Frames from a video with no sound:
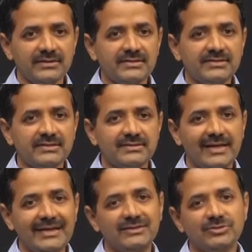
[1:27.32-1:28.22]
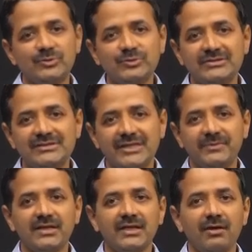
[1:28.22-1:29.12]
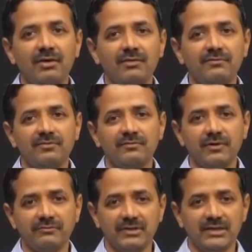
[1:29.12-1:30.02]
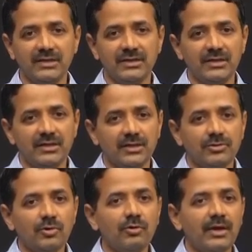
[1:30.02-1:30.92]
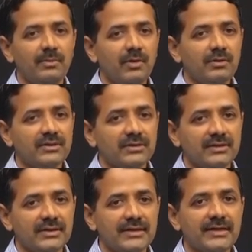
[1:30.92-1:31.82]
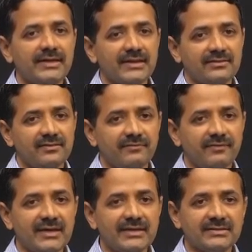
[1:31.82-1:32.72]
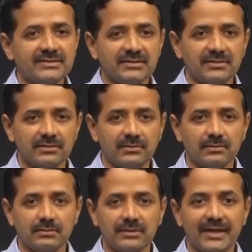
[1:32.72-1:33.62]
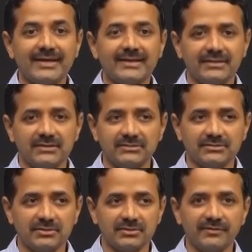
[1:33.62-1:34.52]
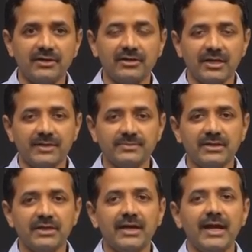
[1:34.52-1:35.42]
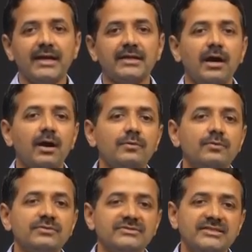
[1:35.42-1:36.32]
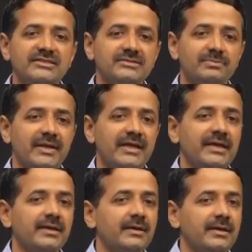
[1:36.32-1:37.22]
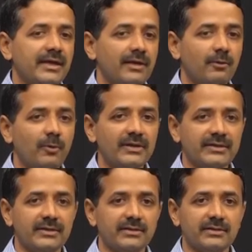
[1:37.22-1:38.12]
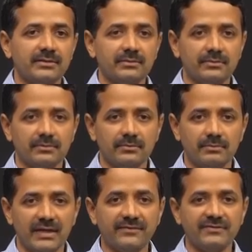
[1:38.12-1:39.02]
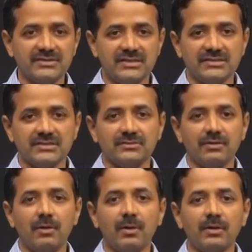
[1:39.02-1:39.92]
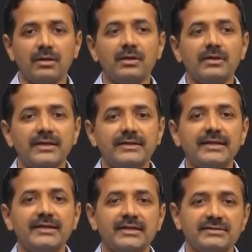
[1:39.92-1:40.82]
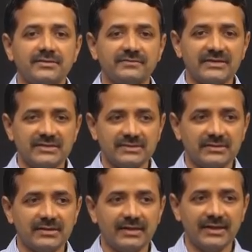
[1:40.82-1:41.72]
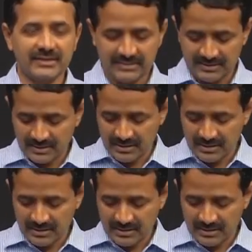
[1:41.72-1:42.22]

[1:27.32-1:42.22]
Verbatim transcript: This slide shows the summary of what we know about uh, inheritance of various uh, characters or the phenotypes and how genes play a role in the uh, manifestation or inheritance of these traits.